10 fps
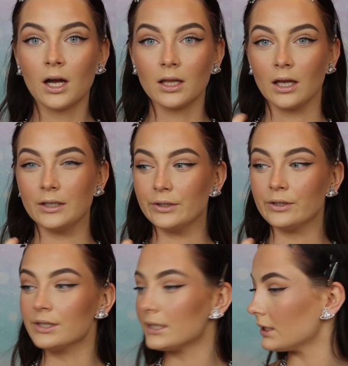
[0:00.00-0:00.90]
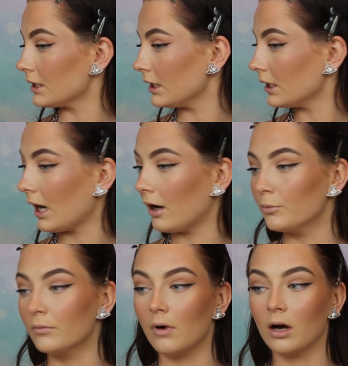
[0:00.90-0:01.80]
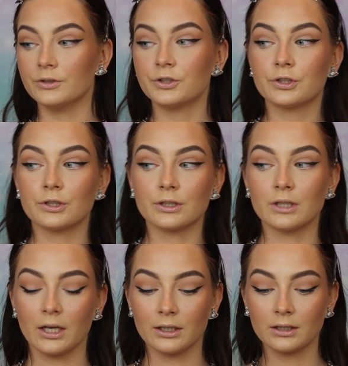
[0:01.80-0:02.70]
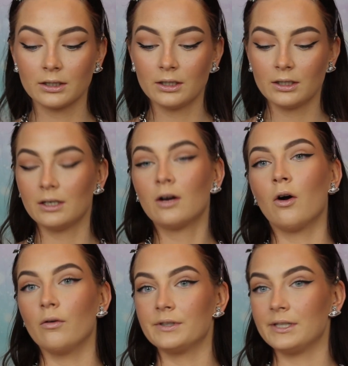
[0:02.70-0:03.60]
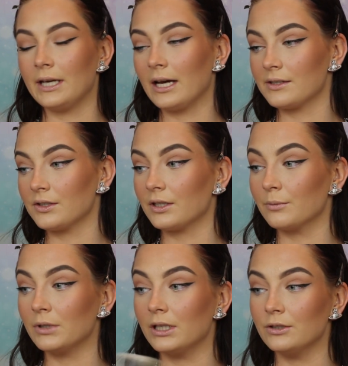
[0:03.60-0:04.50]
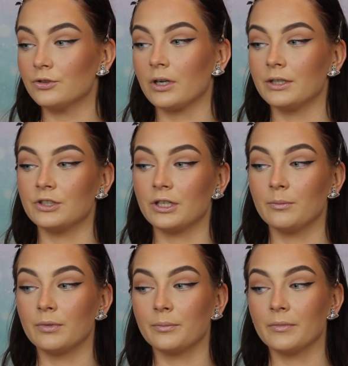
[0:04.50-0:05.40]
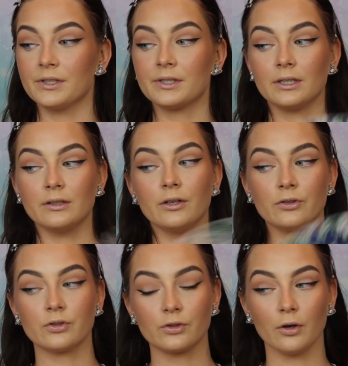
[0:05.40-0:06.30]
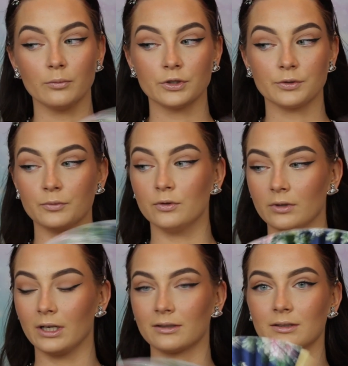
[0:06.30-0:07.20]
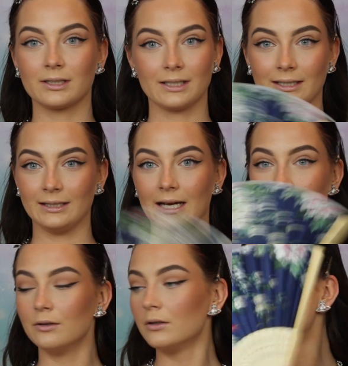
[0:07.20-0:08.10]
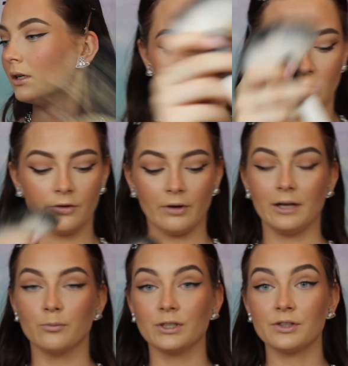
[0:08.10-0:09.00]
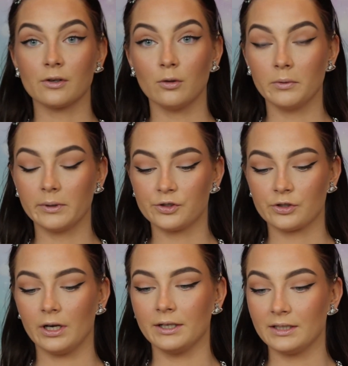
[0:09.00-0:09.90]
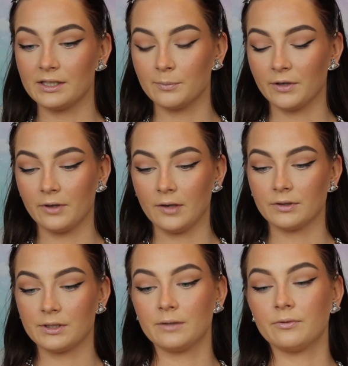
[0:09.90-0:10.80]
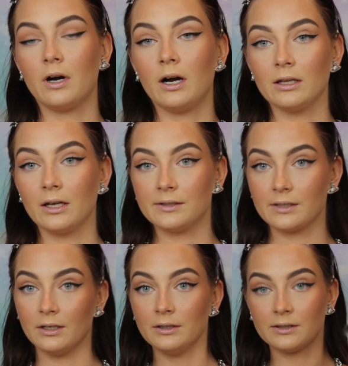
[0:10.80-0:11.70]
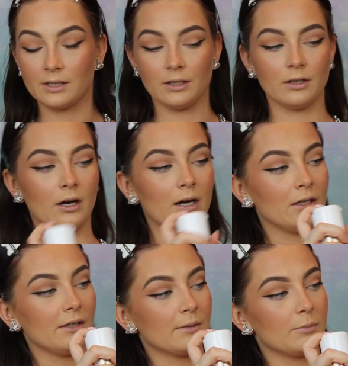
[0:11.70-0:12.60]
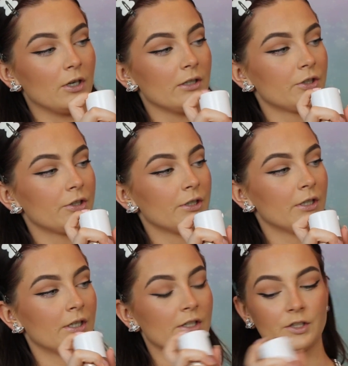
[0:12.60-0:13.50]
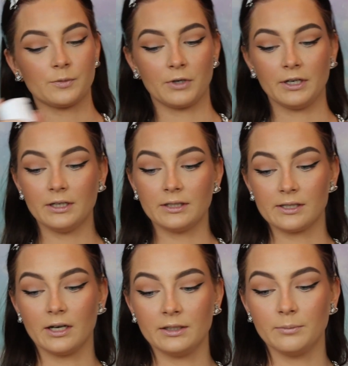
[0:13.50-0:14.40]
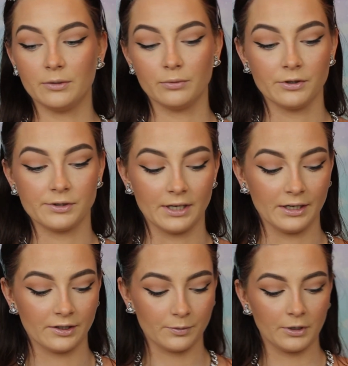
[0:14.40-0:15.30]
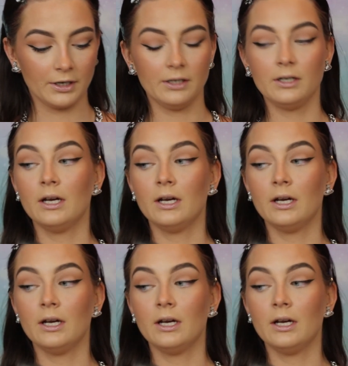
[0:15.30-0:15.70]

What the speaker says: Like, you can see how much, like, obviously it hasn't completely dried yet, but my skin looks so much more like skin now. Alright, and when it's almost dry, and this is my favorite tip for highlighter, take your highlighter brush, spray it a tiny bit with your setting spray,